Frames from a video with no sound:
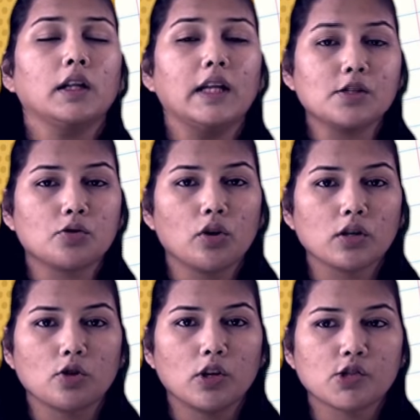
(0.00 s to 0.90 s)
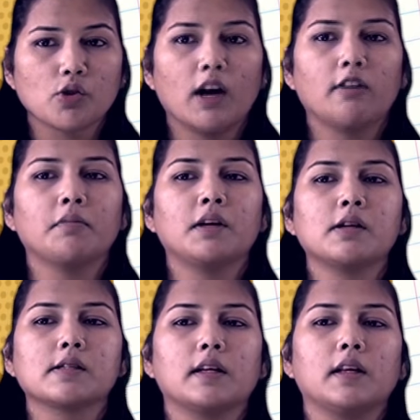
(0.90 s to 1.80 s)
These rocks also have
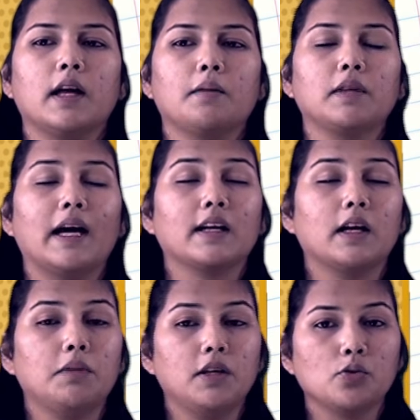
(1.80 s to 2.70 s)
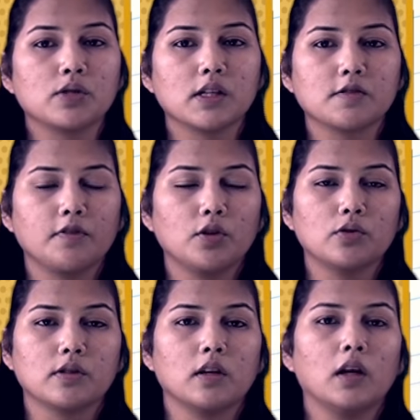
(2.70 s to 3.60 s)
minerals in them that can be used as fuel.
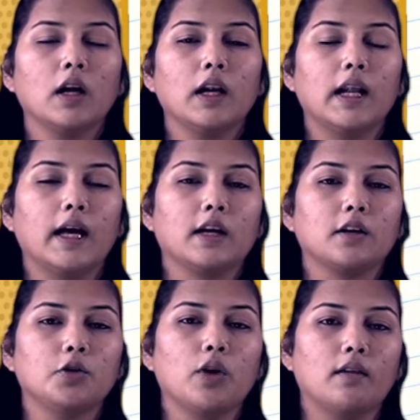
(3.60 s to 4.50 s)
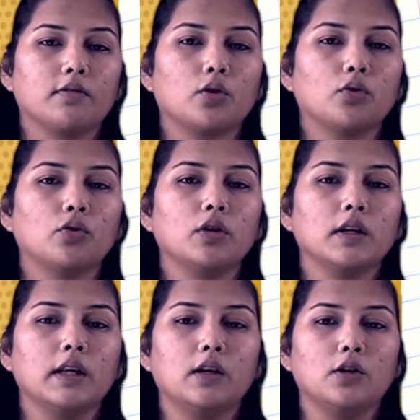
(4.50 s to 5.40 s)
Like you have coal,
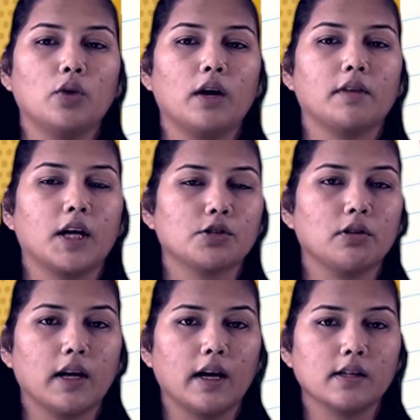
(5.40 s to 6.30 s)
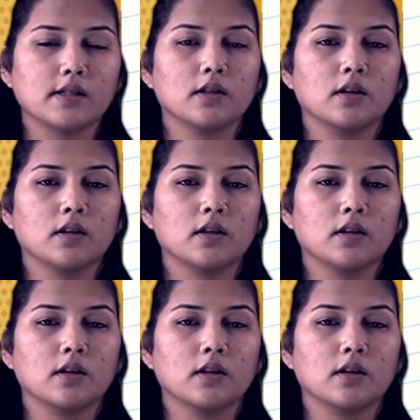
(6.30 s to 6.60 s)
you have natural gas.